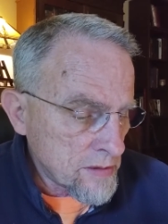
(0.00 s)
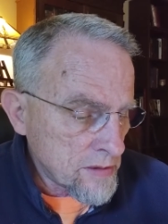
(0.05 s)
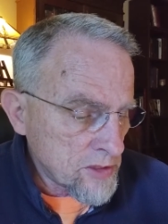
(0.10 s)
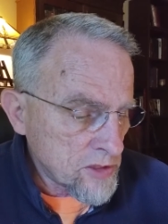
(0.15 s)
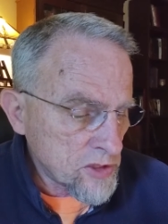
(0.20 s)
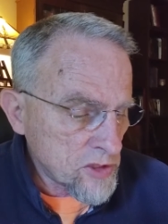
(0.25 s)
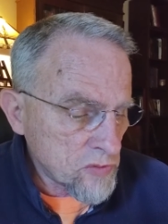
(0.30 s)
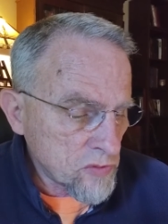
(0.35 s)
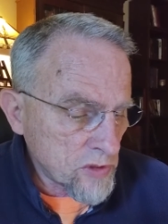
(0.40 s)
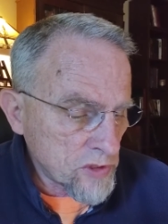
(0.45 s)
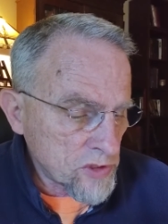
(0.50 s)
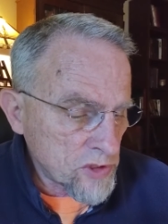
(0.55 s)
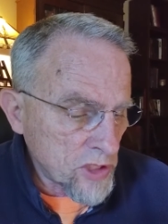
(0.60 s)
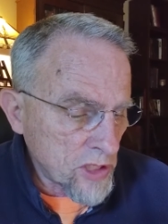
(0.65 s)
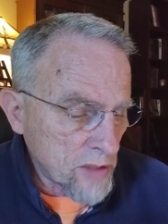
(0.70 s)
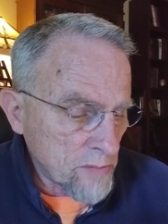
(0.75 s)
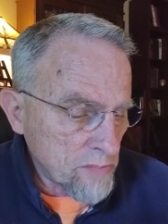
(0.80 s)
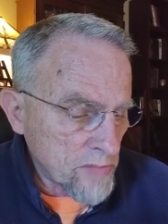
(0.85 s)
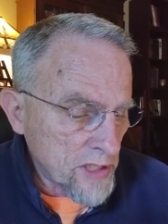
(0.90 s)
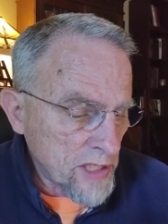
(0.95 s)
This is what
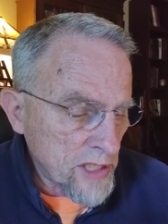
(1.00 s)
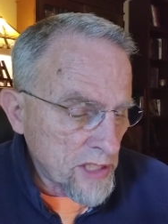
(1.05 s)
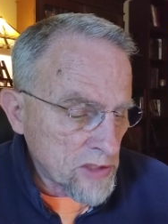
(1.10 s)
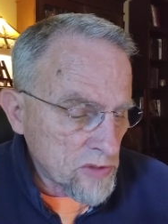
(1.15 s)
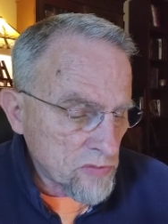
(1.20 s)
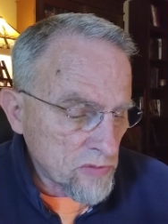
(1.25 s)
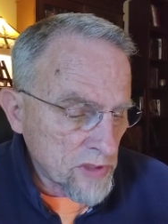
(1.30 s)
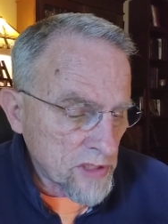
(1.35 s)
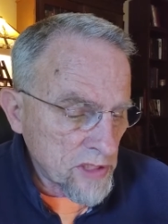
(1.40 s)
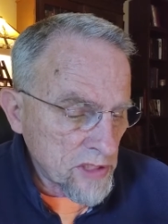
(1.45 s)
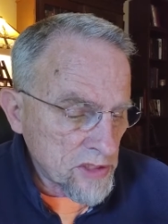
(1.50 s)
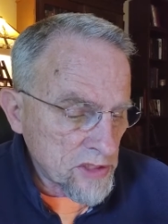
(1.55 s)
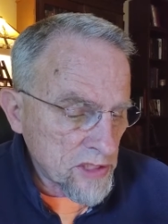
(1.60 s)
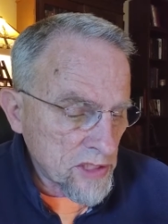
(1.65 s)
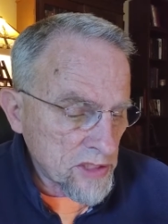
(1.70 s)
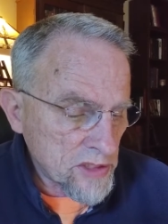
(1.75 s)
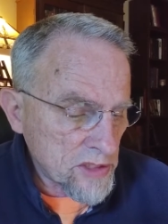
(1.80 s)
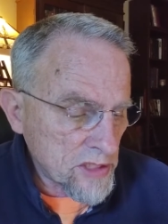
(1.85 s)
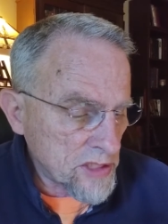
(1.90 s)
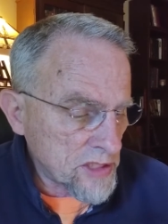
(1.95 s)
John means when he
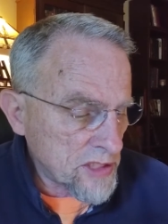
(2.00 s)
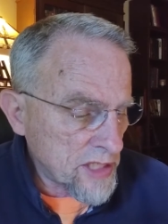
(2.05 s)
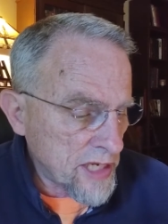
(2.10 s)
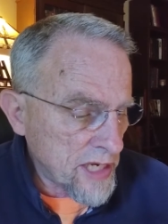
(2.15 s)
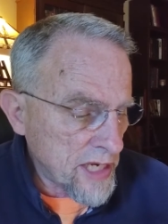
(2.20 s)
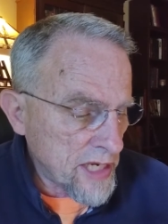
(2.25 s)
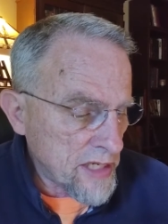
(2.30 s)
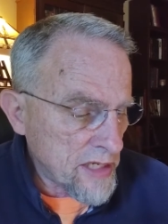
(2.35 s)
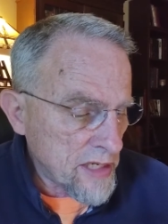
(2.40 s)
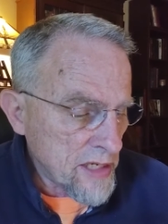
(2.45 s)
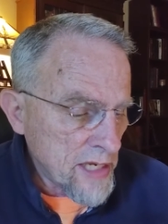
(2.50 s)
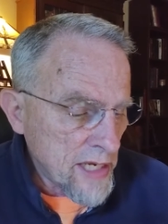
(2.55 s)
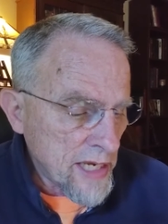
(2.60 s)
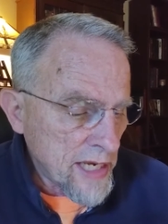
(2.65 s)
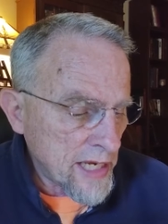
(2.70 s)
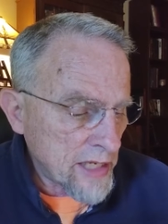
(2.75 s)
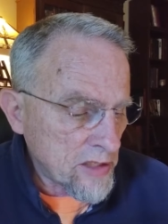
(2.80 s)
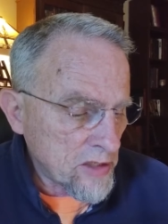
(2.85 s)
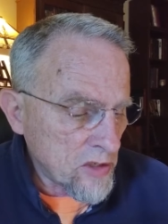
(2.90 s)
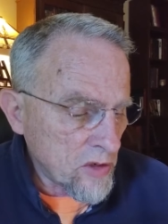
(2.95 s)
says that Cain
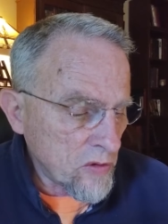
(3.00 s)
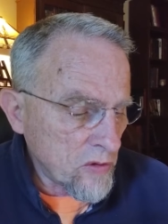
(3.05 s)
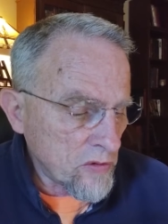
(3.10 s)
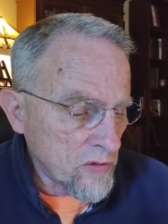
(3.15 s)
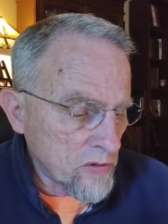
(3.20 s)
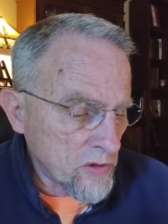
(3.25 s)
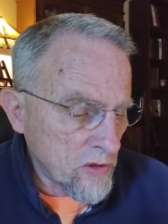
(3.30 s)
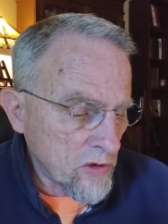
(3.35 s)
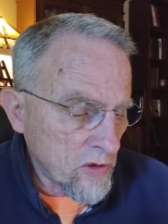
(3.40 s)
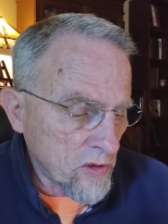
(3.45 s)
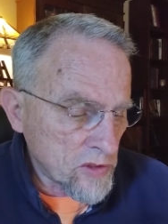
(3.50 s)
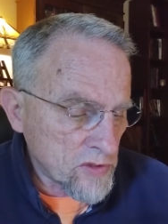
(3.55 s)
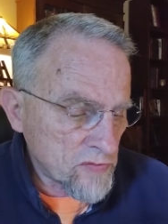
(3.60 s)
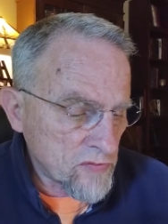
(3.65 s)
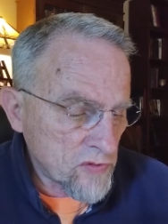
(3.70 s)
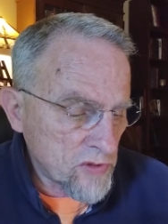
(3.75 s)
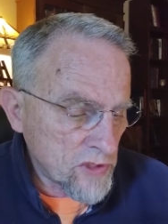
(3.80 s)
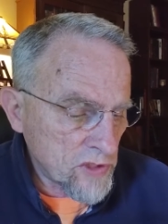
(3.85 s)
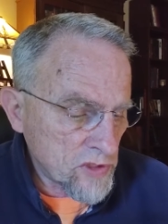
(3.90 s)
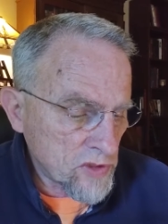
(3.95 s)
had no other cause
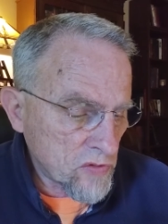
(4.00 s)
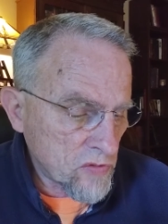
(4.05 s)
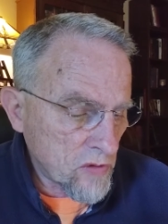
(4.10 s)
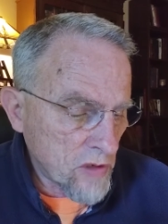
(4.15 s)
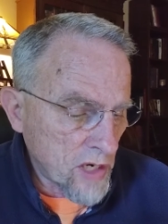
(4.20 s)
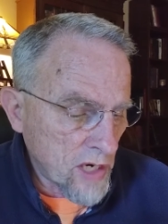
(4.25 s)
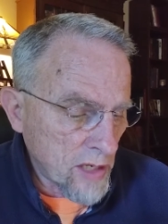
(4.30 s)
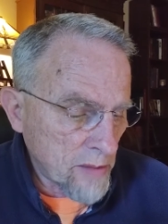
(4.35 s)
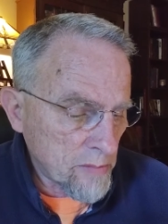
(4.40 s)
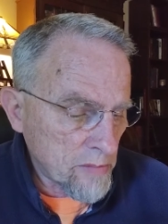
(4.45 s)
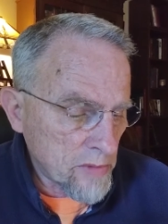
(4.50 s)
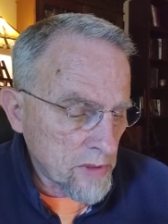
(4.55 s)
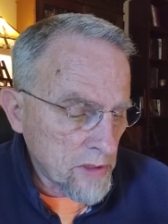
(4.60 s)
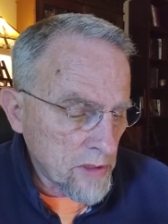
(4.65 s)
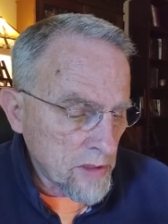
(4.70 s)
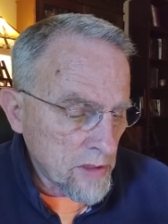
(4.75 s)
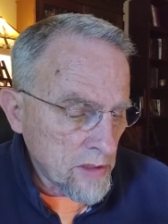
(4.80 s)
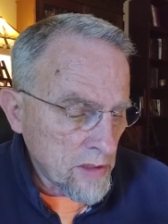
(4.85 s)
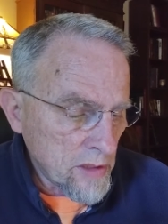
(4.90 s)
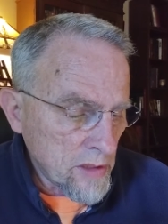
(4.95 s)
for his crime
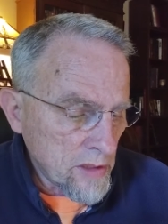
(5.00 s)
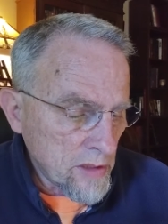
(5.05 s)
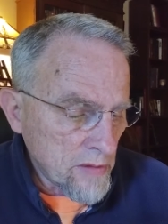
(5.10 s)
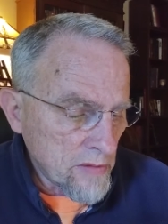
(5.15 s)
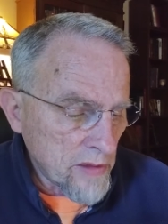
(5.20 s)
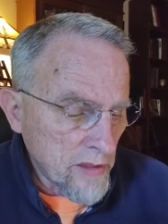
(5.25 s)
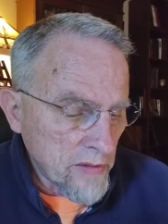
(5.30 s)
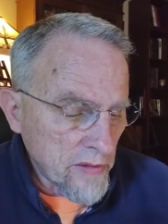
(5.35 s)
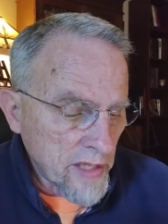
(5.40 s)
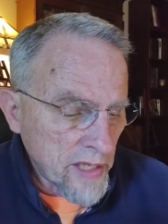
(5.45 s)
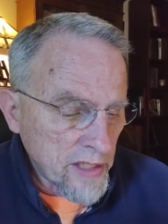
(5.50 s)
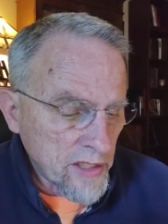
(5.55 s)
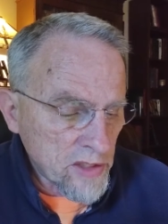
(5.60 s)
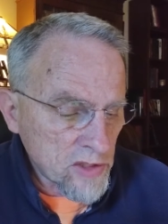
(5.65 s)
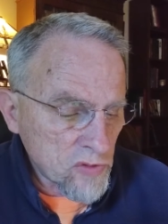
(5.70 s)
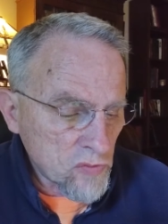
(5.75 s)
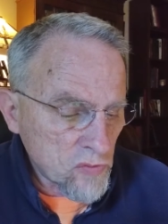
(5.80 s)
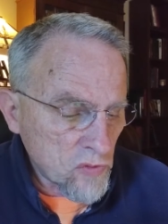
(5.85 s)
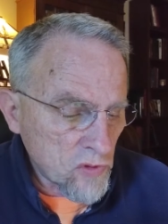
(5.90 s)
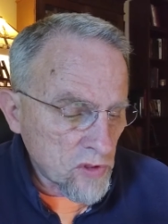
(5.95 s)
than that
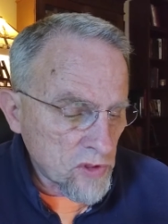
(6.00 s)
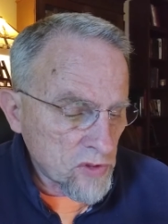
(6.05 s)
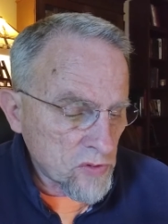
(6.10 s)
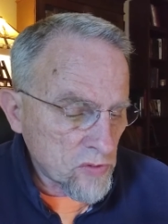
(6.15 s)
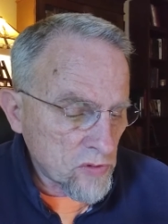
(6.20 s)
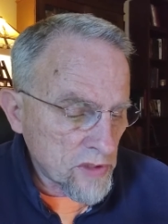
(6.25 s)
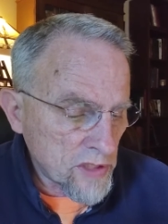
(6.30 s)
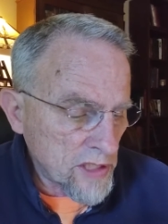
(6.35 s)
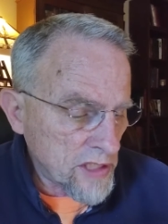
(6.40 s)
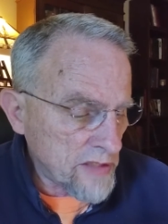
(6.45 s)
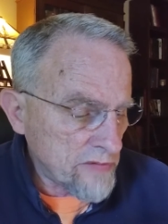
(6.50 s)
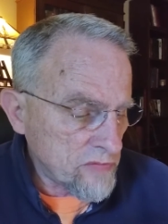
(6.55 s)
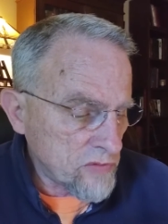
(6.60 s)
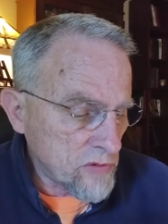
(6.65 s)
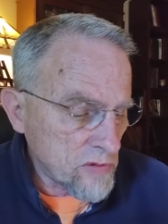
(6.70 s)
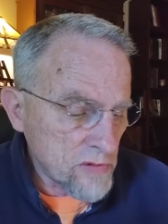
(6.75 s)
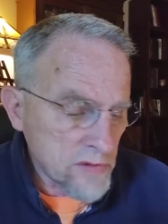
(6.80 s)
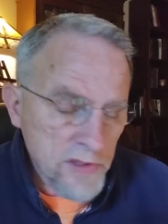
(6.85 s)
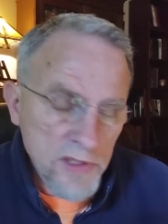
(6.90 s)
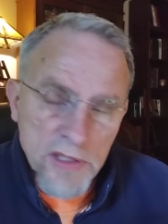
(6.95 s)
his works were
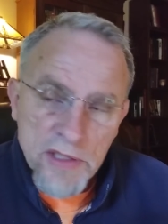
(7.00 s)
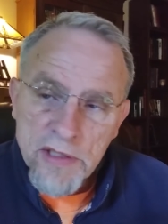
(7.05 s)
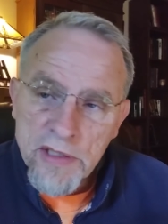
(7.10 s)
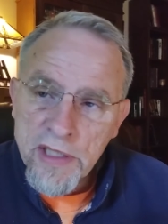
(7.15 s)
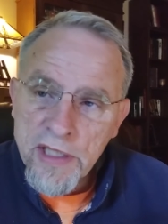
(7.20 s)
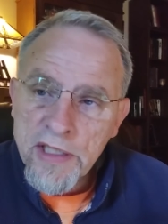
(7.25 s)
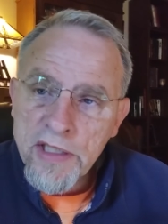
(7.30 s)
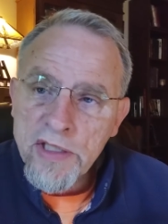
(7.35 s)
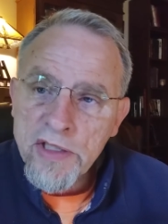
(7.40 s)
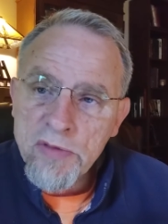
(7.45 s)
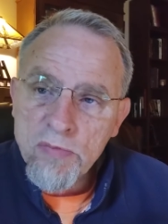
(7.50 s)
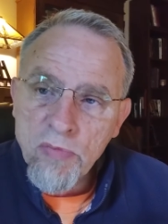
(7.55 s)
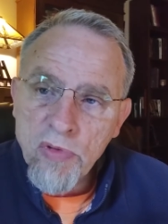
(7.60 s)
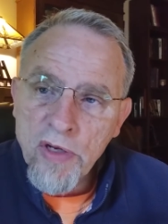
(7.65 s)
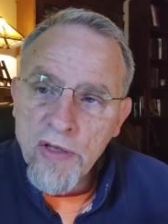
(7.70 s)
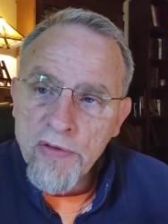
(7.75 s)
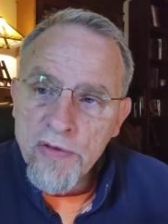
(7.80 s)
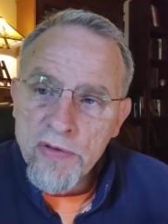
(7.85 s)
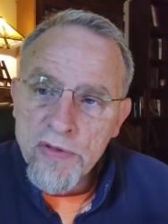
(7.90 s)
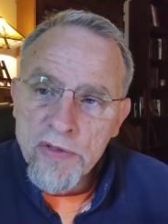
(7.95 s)
evil and his
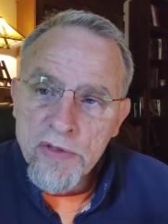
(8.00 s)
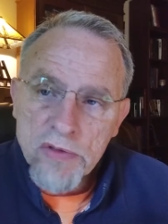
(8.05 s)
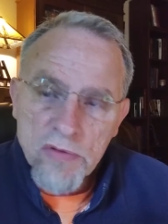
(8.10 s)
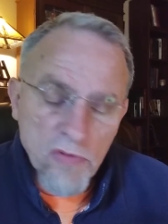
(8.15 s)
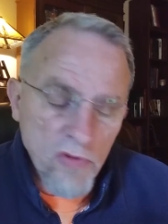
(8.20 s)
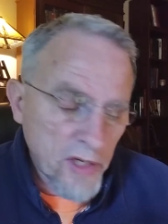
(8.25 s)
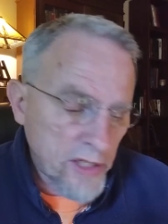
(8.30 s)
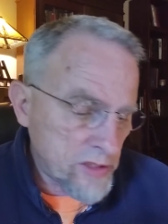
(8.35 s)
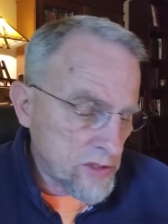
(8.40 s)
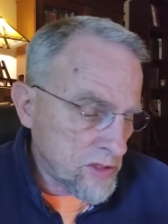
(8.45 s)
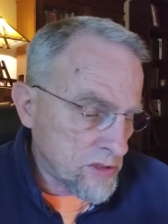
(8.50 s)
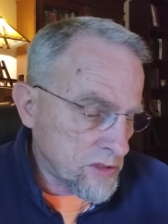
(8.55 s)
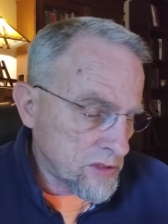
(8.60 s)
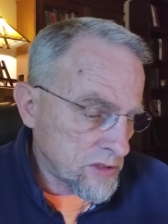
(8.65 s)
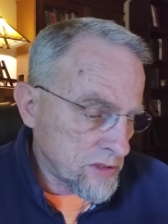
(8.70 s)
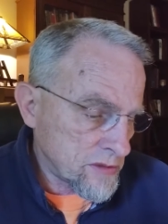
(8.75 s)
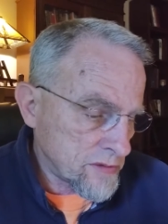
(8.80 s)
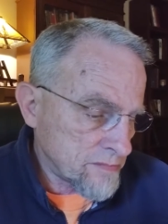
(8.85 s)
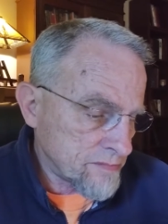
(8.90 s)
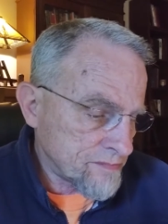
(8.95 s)
brothers
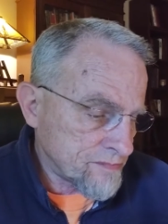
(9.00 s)
righteous.